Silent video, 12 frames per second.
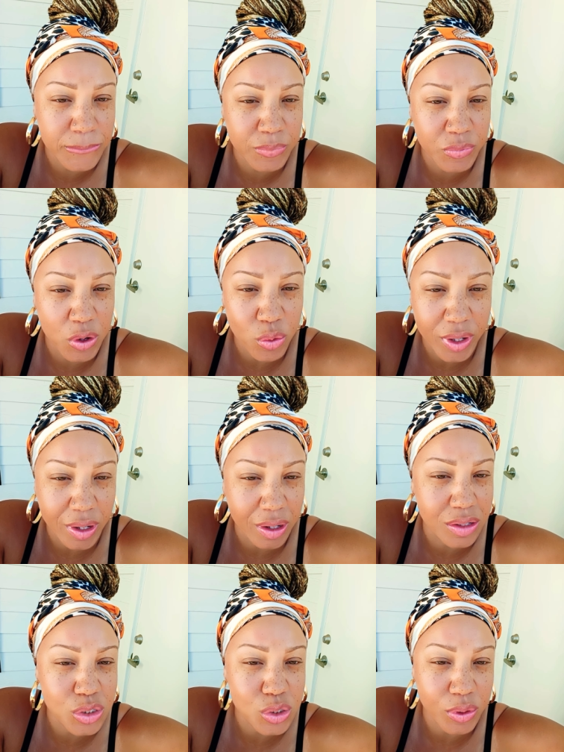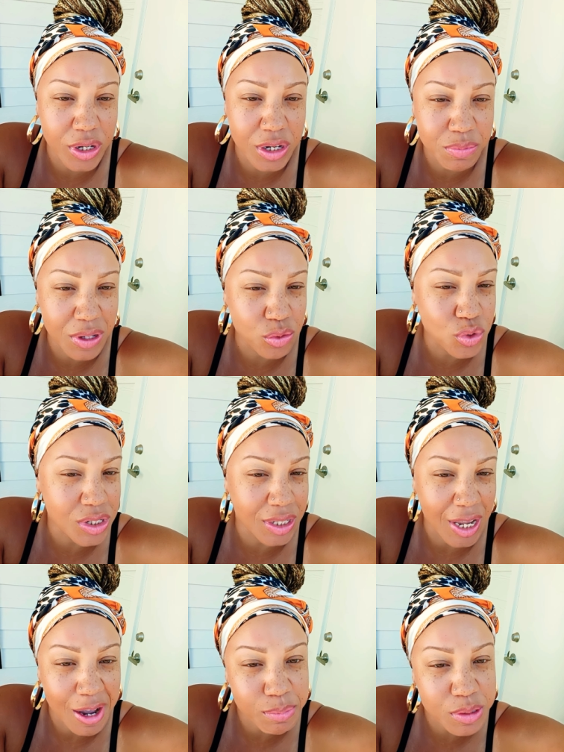Okay, so keep those
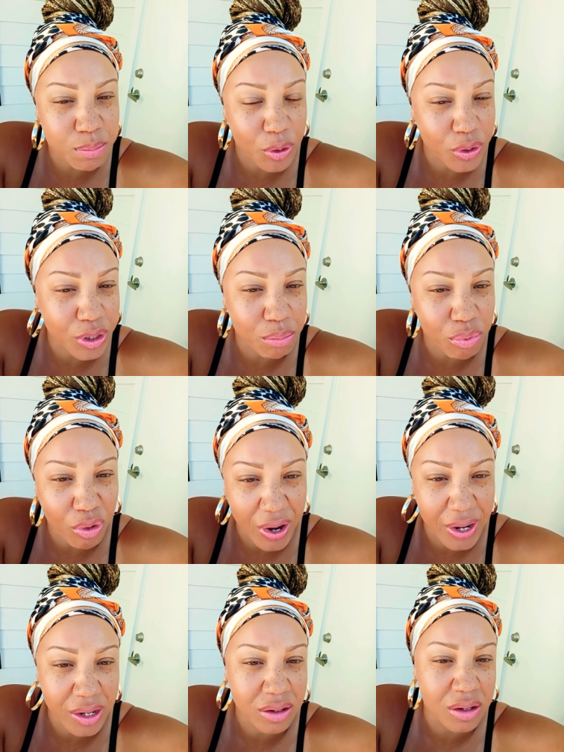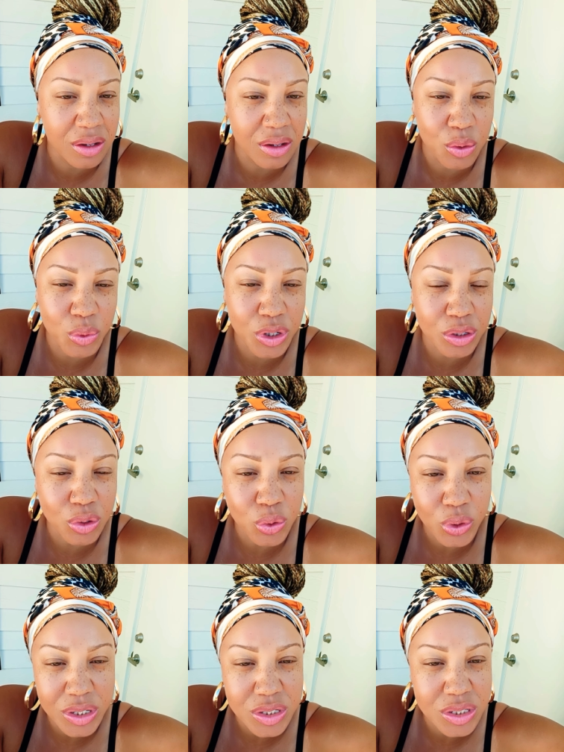lamps burning bright. When the
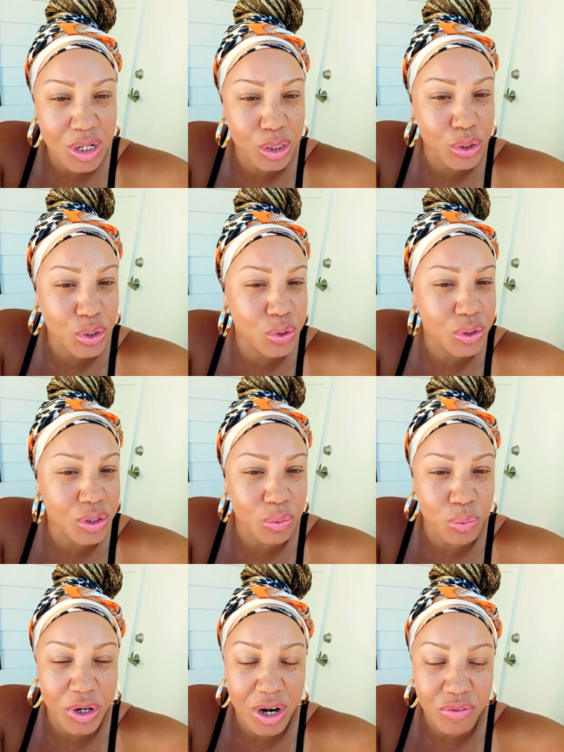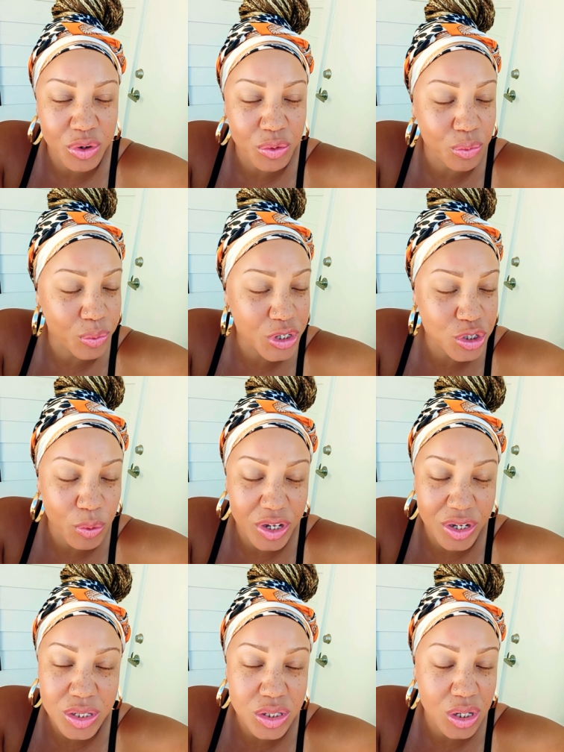Lord is telling you to, whatever, which way
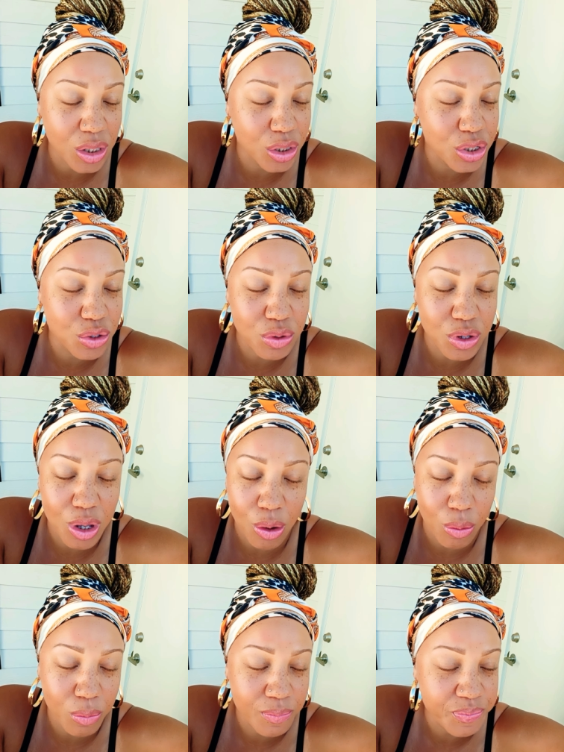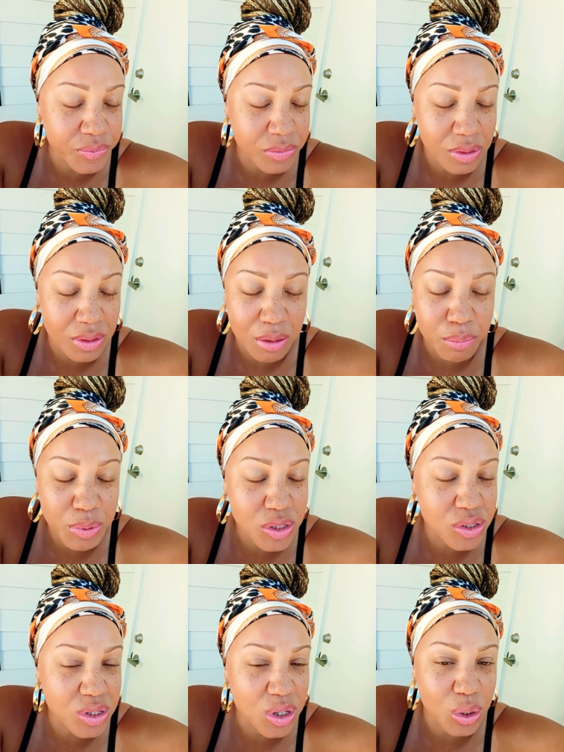He's telling you to go, be
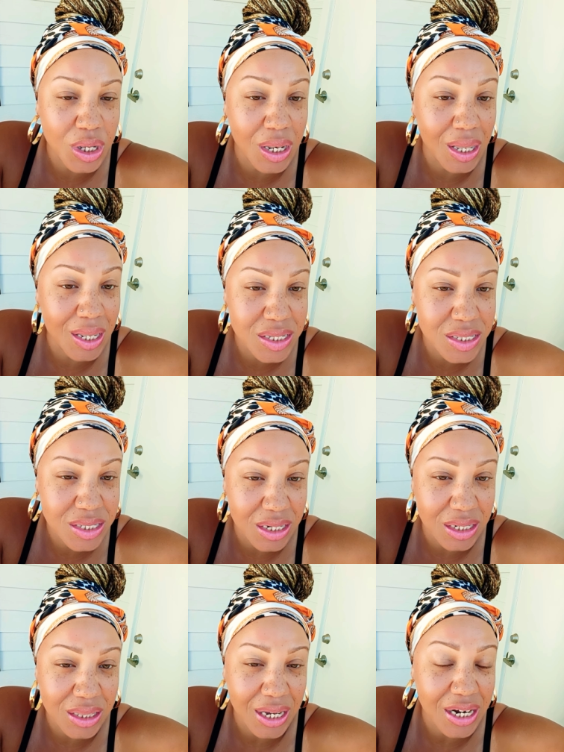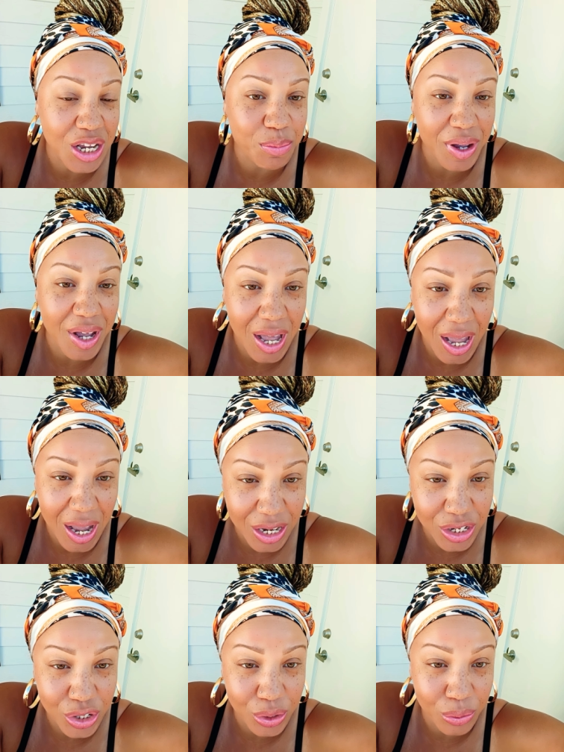still and listen and let Him
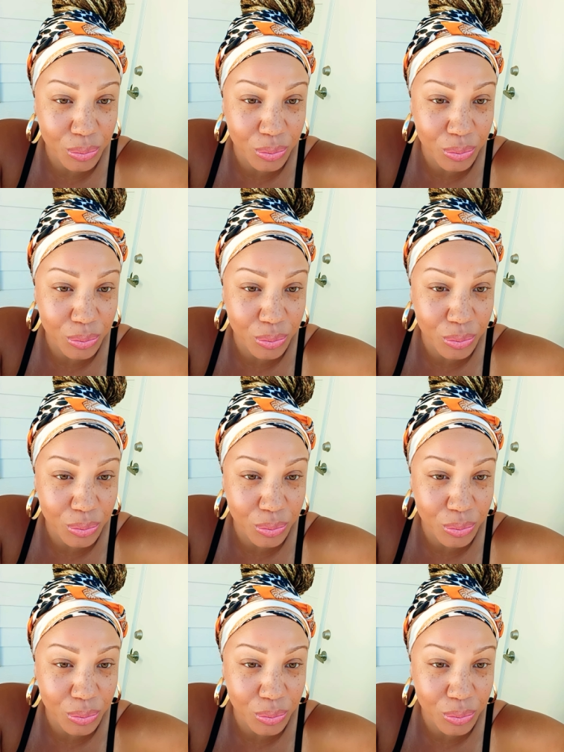guide you